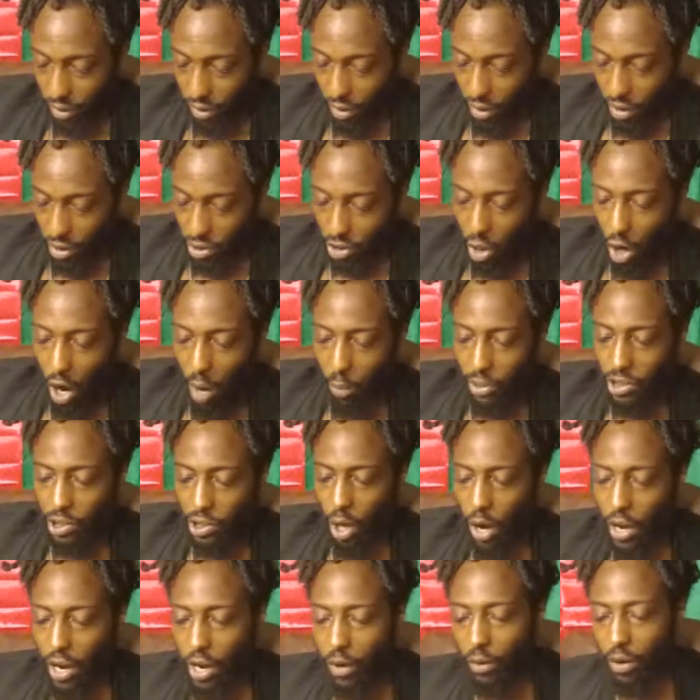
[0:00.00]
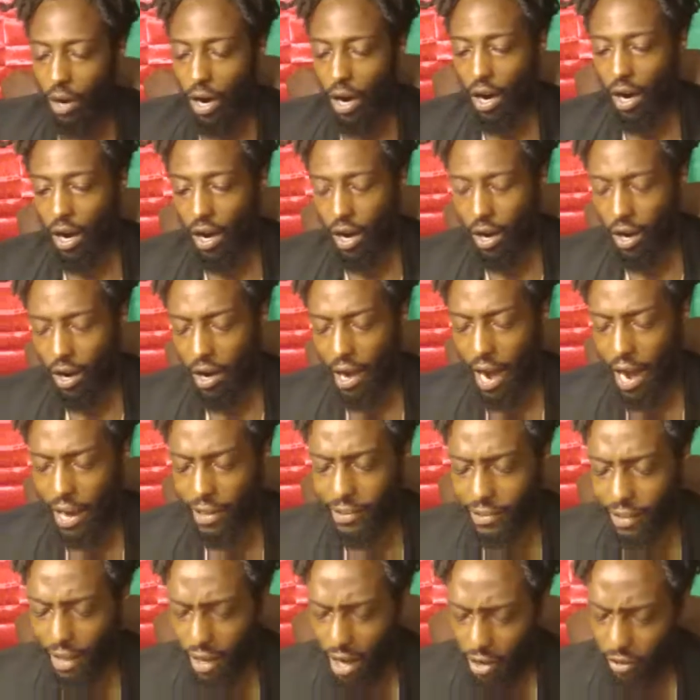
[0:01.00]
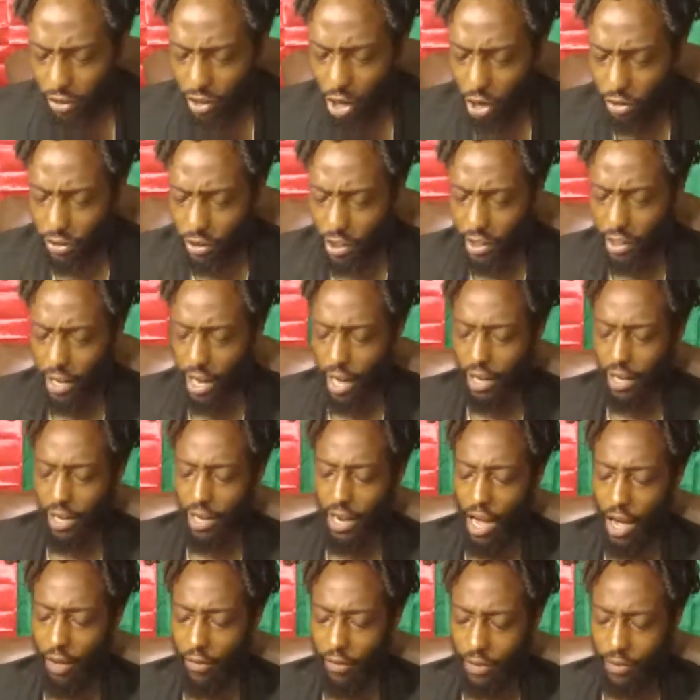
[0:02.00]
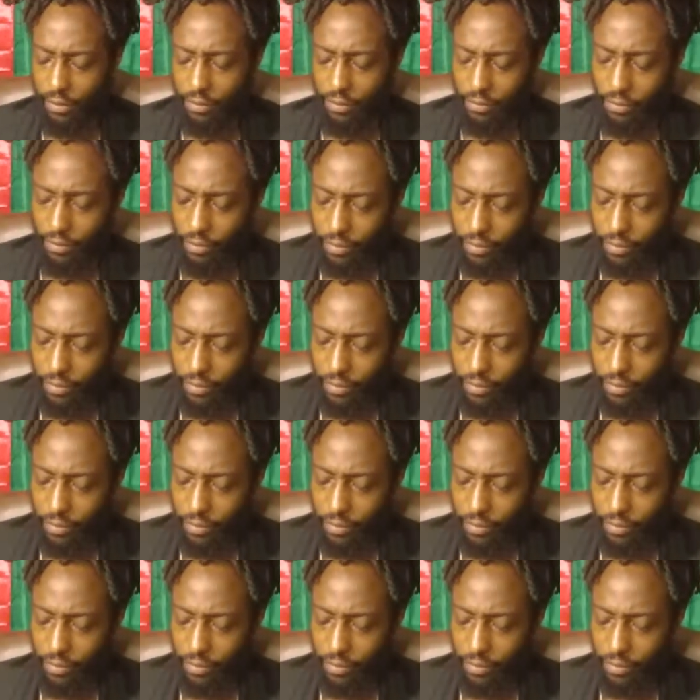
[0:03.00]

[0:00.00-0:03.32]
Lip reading: So I'm going to start in Isaiah 13 and 11.